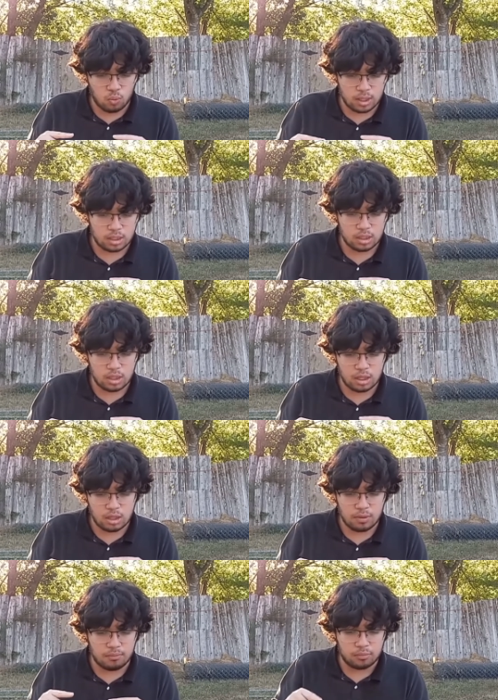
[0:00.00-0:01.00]
when
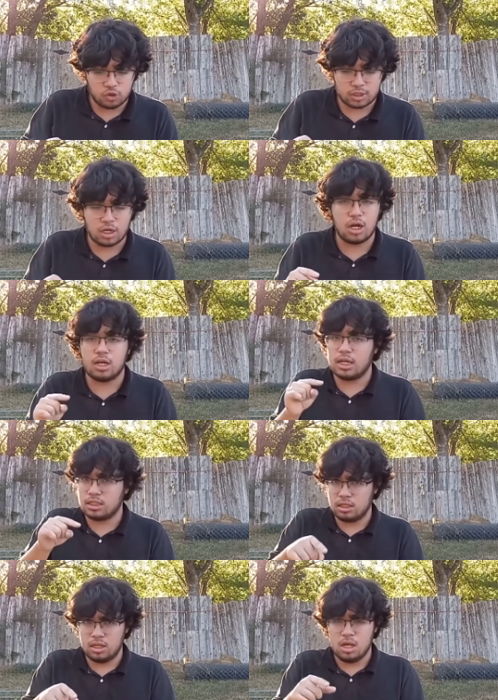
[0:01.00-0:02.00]
the tarantula hawk
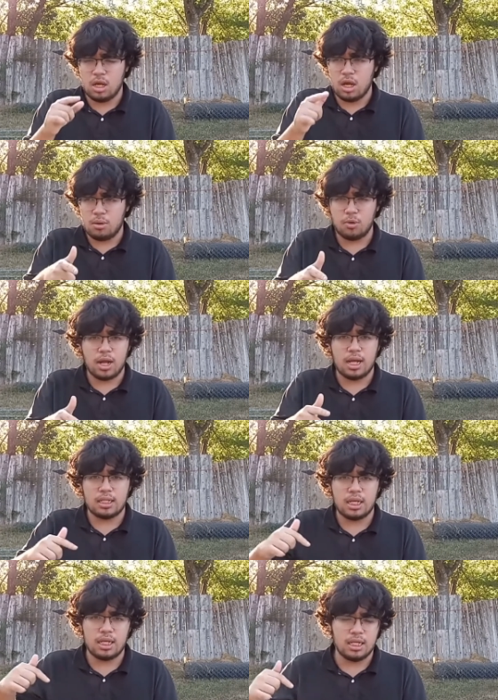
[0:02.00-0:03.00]
has a upper
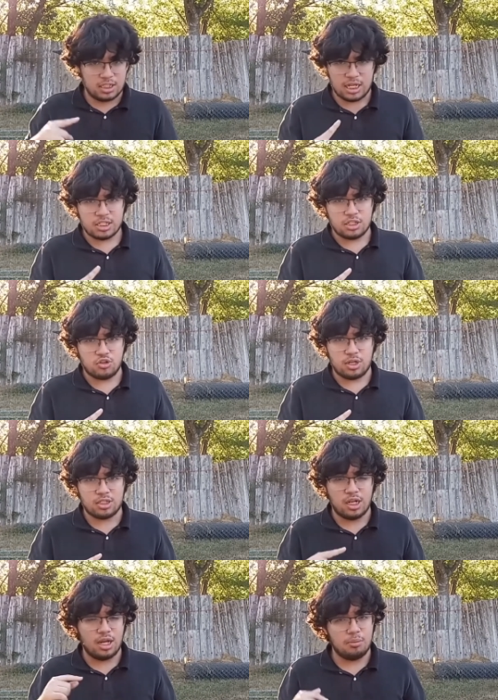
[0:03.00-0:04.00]
hand, stings the
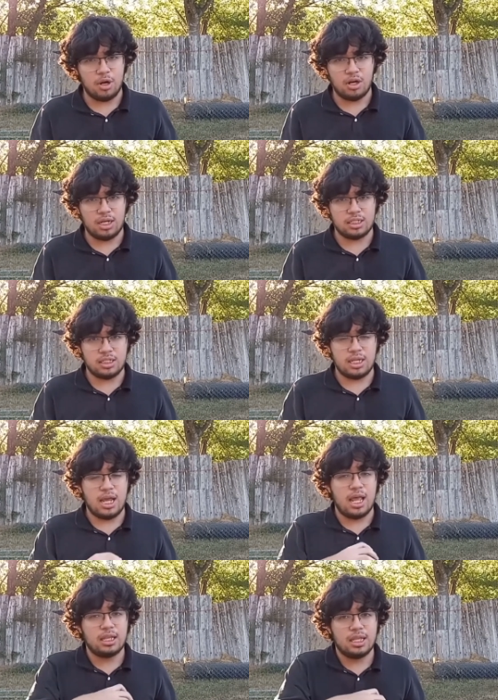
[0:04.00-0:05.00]
tarantula and paralyzes it,
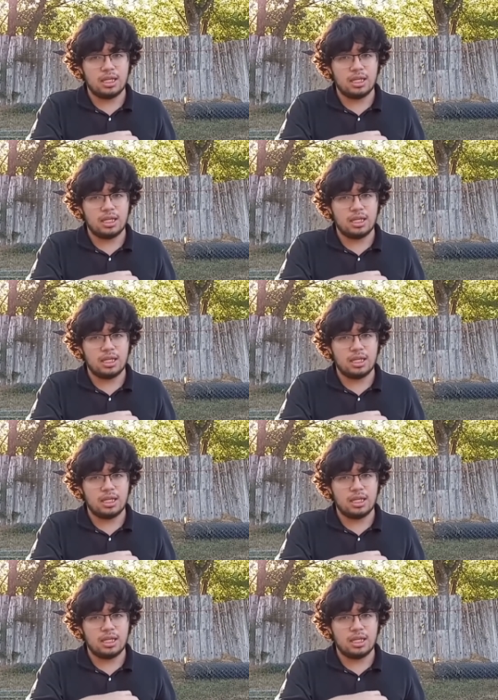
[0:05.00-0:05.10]
and